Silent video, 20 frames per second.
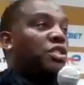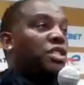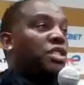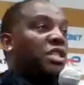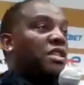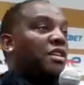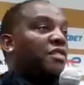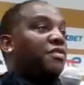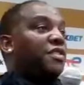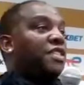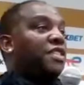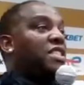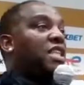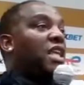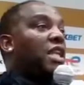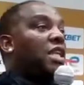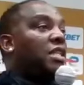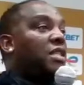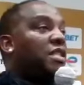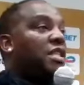you see the
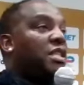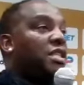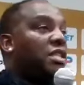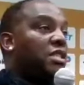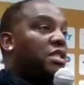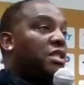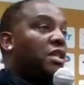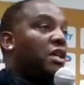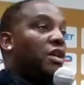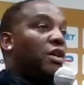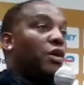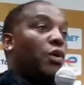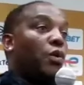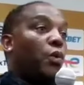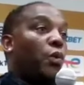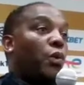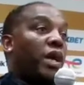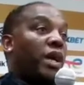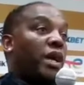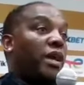facilities
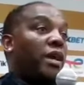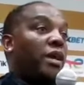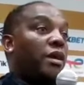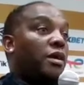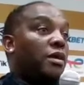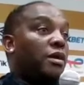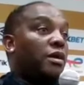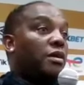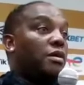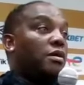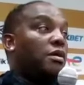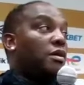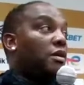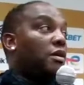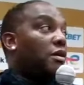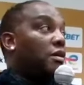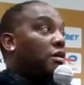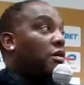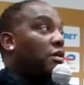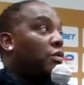where
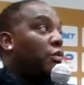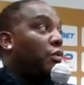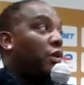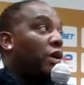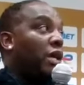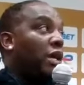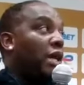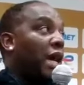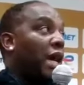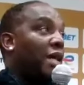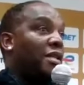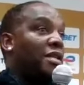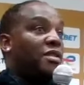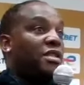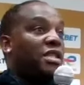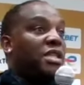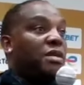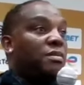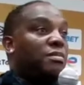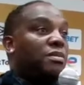where
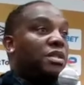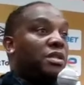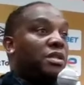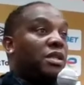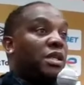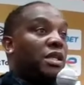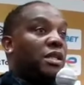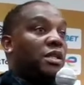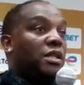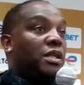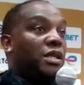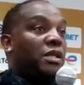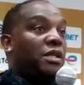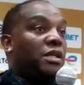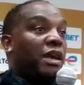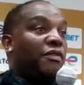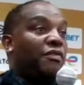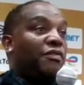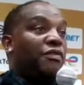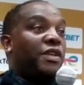other teams in, in,
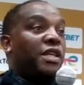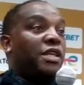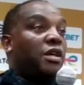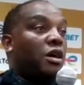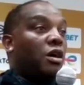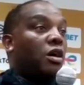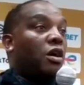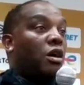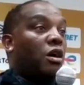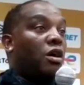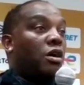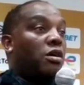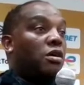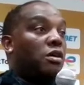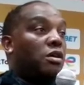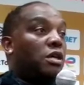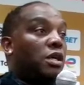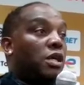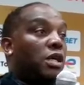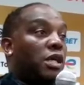in Africa
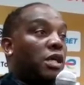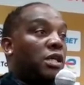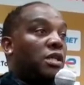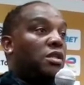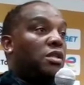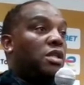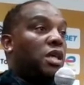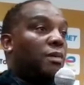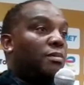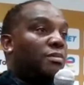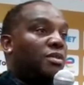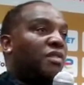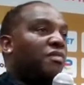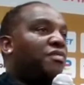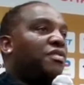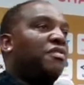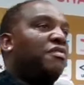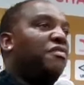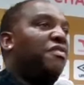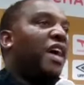are in terms
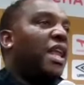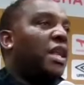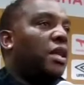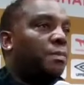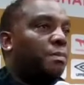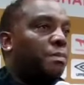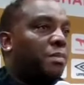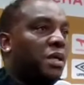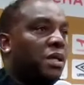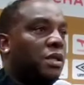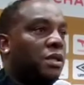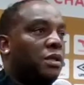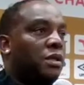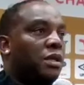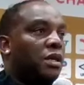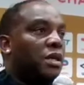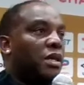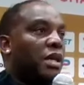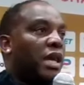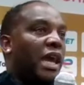of
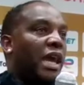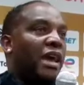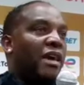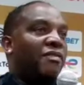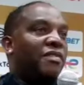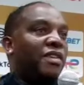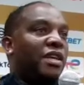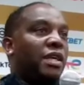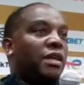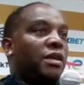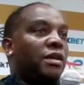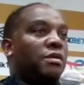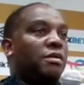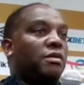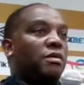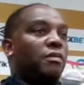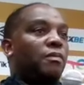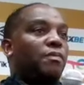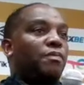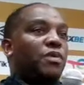development,
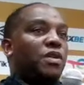having